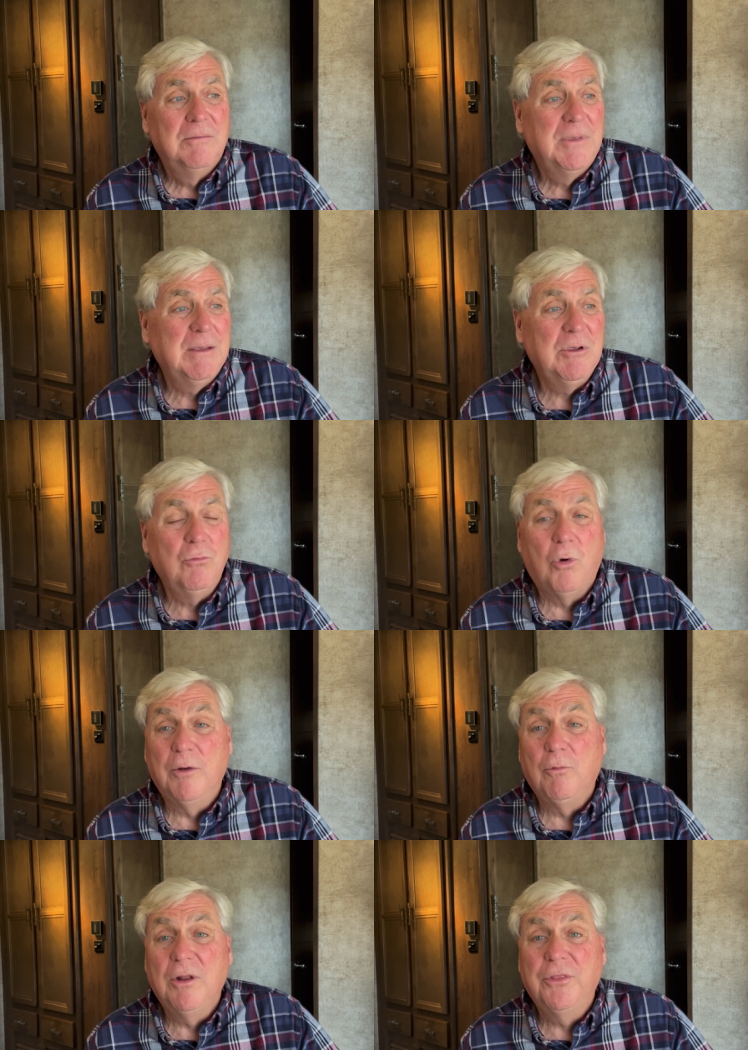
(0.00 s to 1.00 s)
maybe
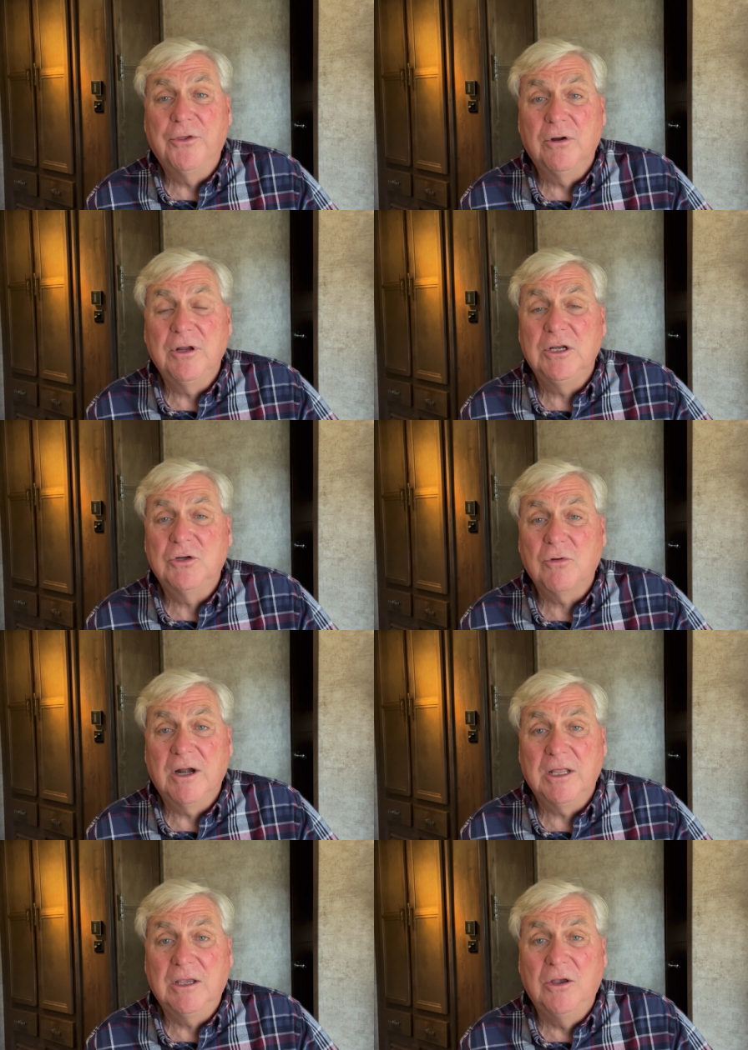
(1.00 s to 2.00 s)
1:30, and try
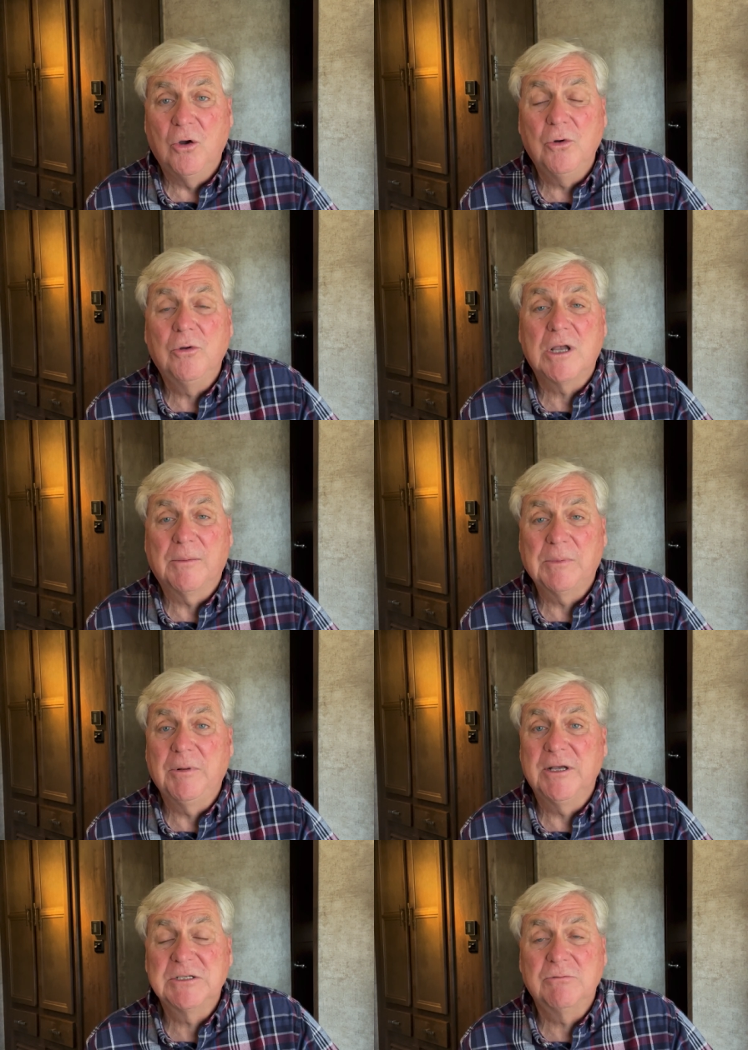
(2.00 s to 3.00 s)
to go to a couple
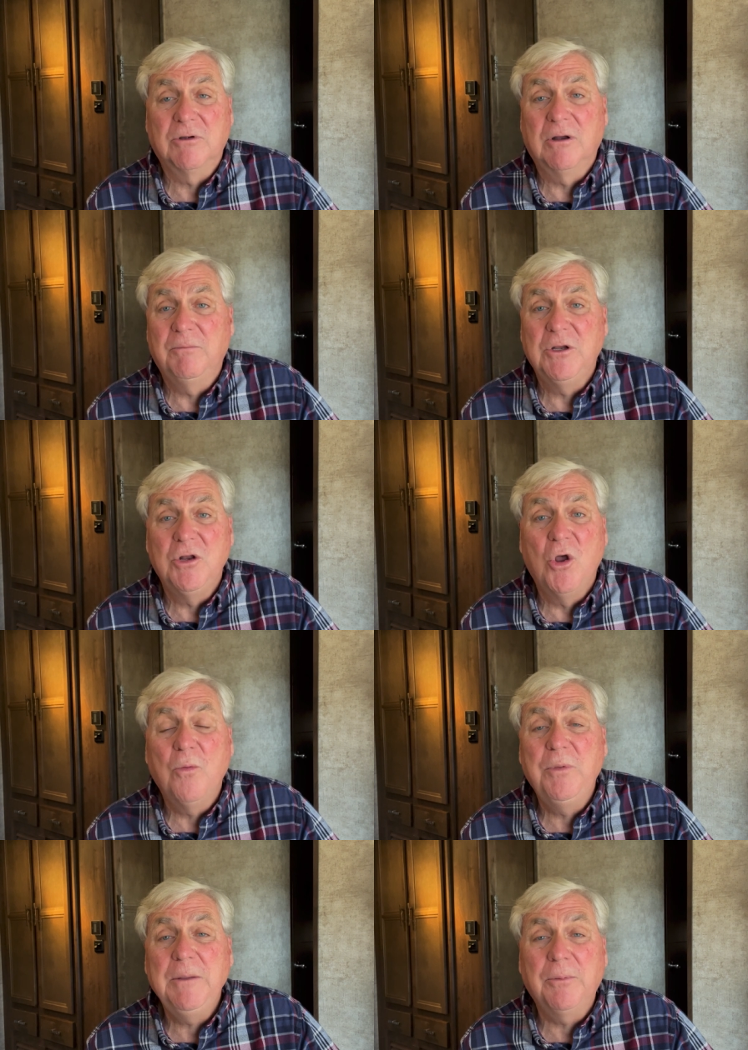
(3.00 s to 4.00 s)
places where there'd be no
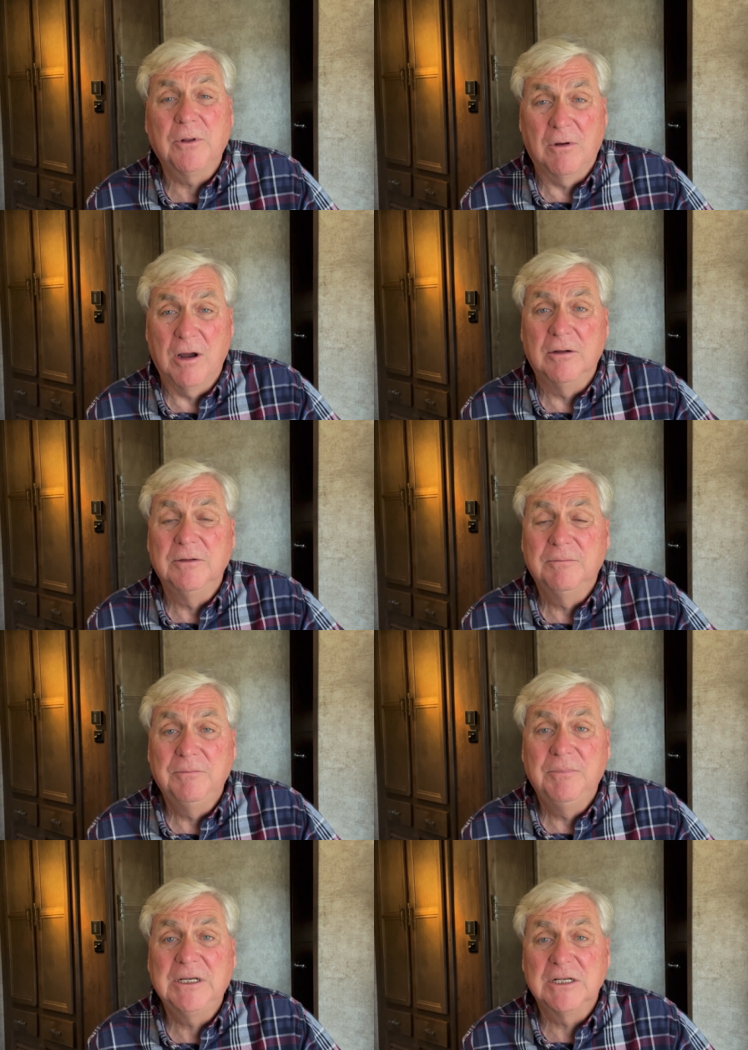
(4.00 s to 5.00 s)
people around
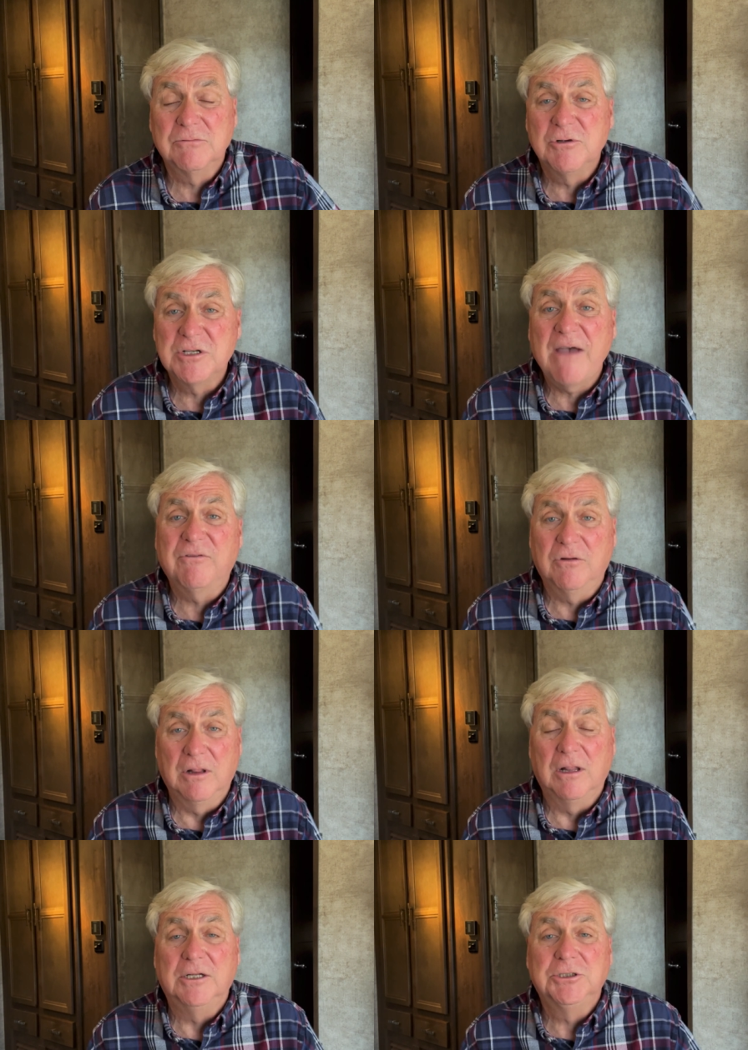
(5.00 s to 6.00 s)
because it was after
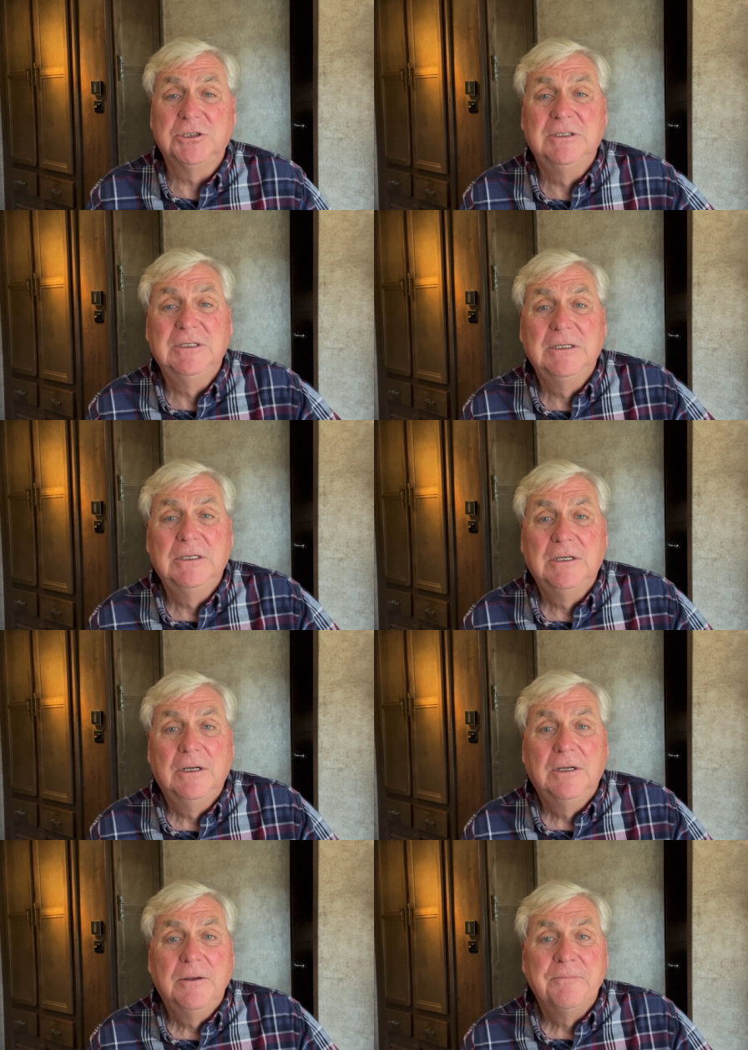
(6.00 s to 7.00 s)
the lunch.
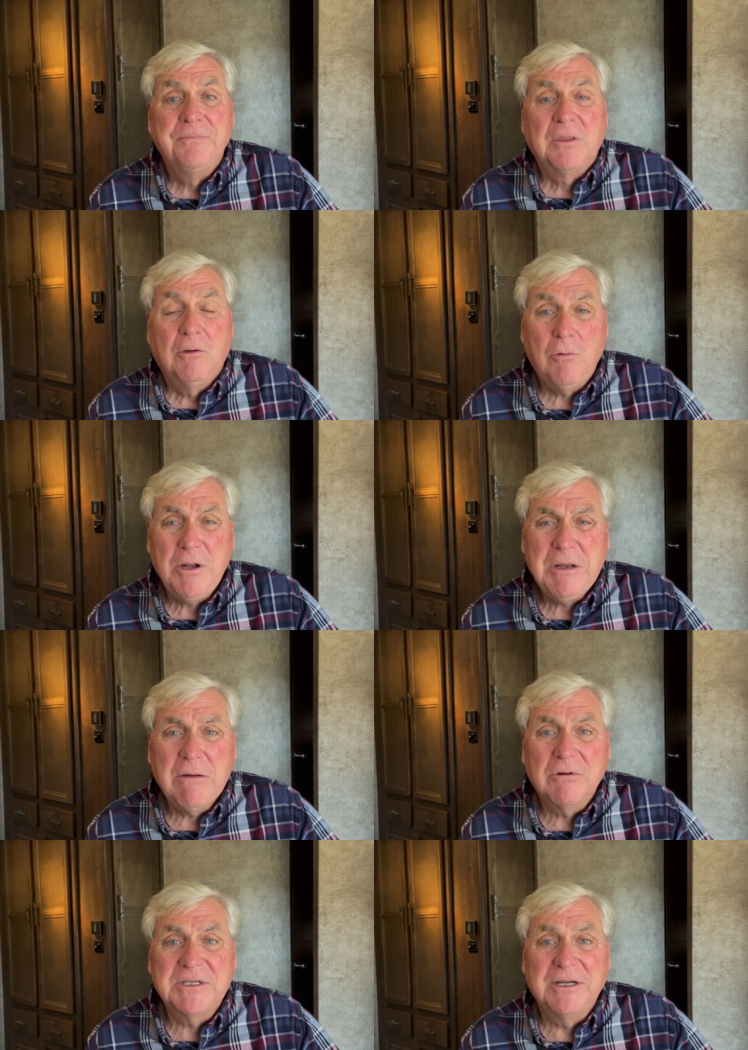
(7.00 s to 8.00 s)
Well, one day
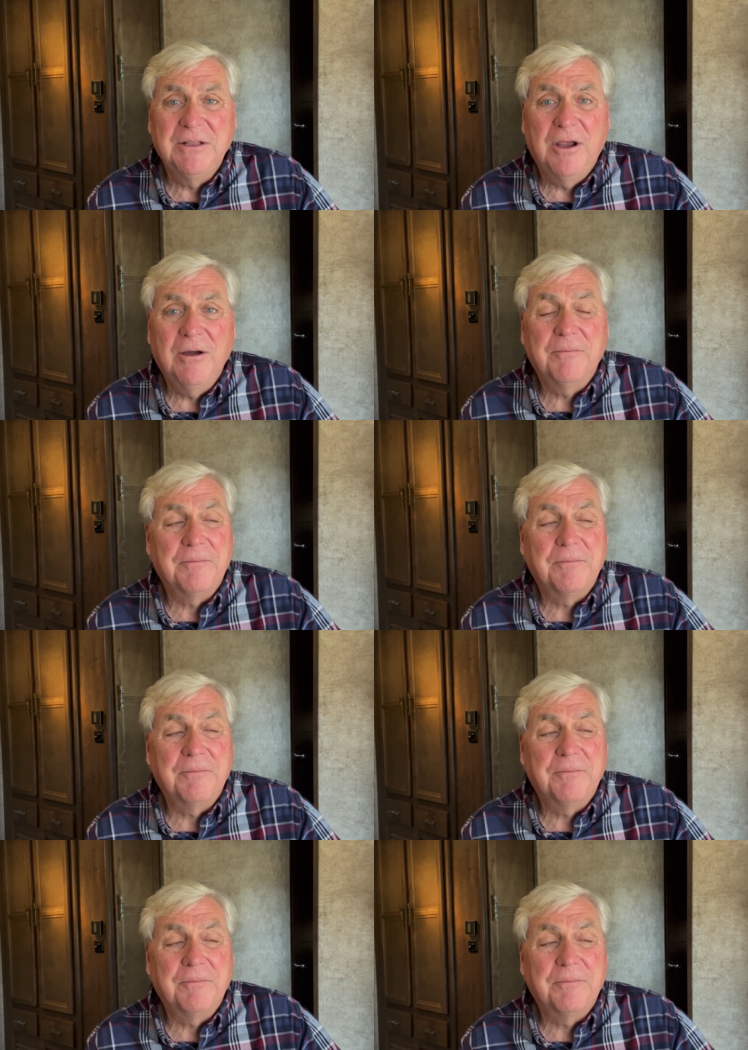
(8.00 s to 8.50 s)
we're sitting there